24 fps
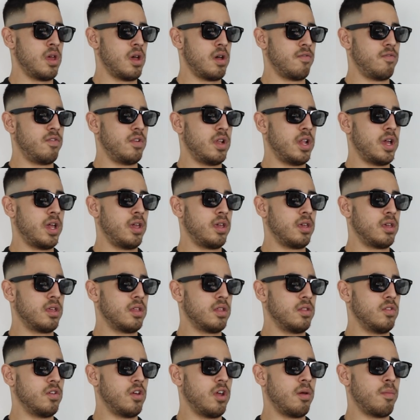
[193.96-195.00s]
I feel like
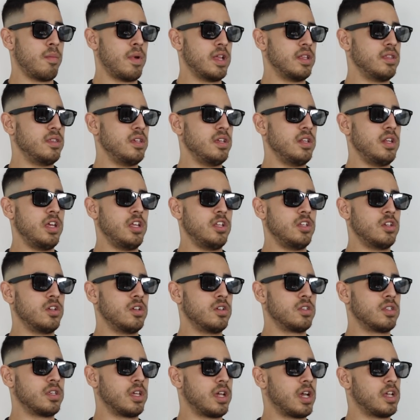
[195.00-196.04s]
during my teenage
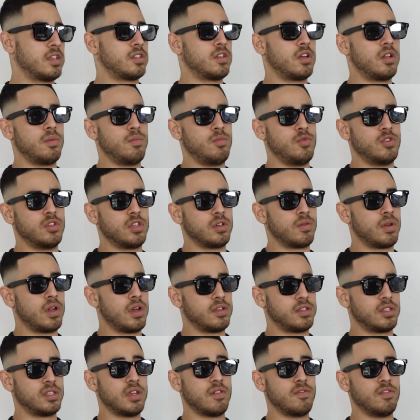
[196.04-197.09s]
years, like I started music when I
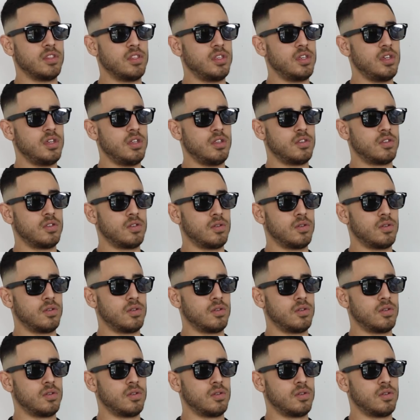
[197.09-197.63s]
was 17.